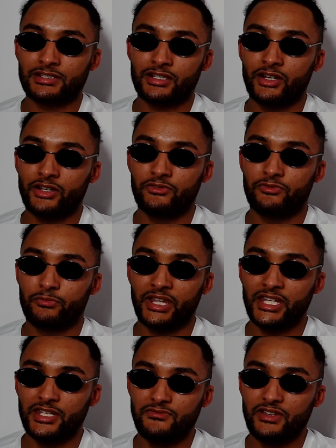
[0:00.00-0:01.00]
kind of
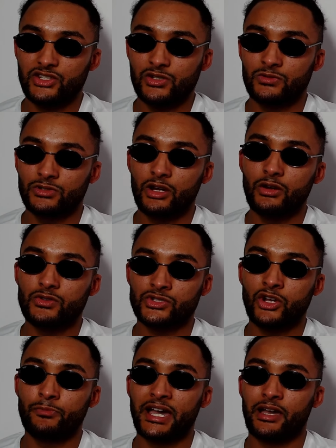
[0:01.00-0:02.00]
individual knows
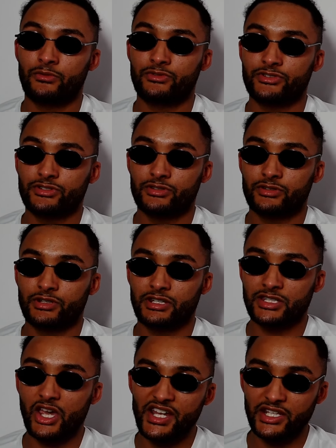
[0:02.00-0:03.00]
no bounds.
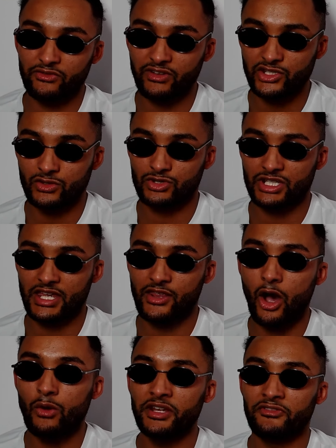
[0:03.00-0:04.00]
There's certain individuals, yeah,
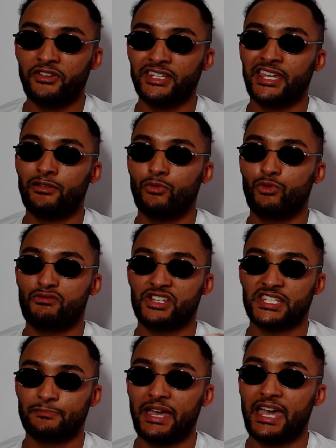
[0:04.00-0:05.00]
the only thing they will
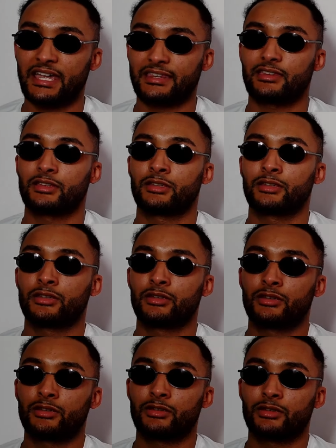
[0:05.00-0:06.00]
respect
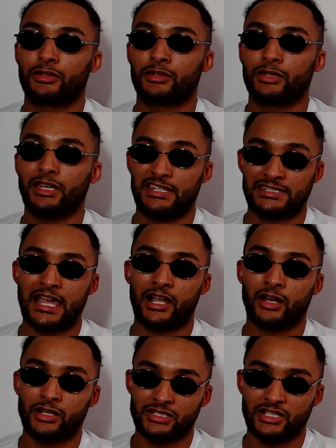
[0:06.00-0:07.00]
is that
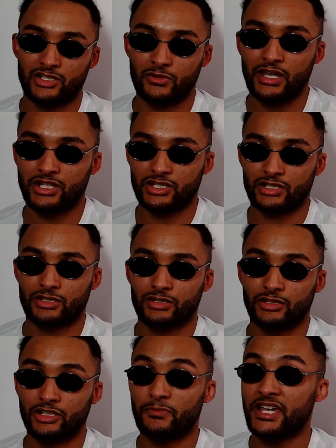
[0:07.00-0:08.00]
kind of situation.
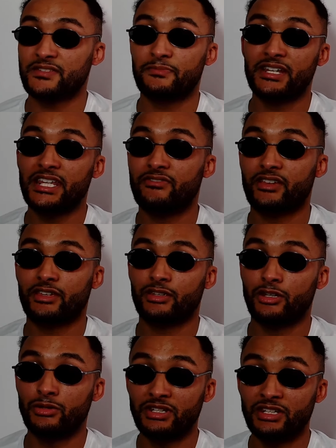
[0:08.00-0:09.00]
And you best believe it.
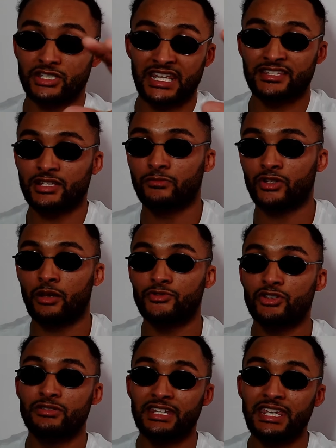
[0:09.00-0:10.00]
You, and
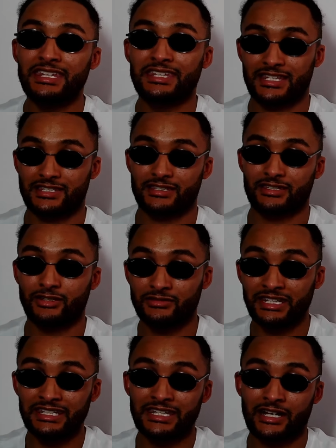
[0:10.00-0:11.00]
sometimes you need this, you
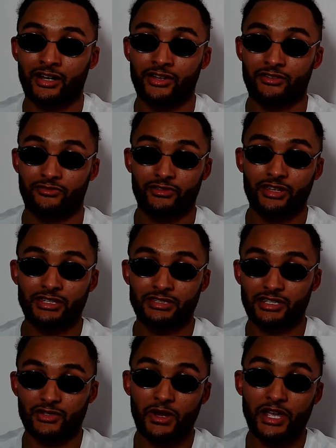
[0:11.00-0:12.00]
need that kind of
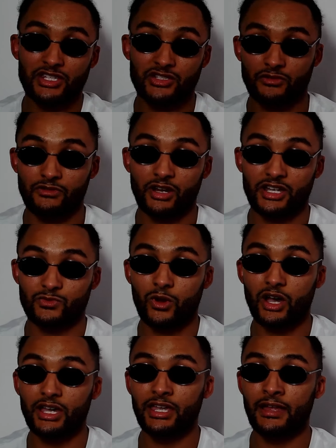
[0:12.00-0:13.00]
situation to arise.
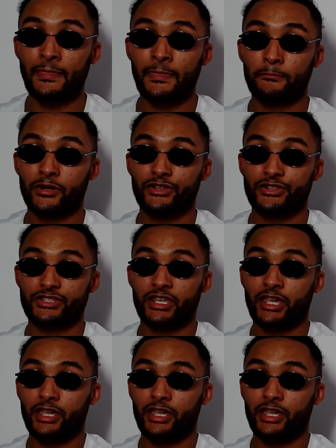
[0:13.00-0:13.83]
Why? Because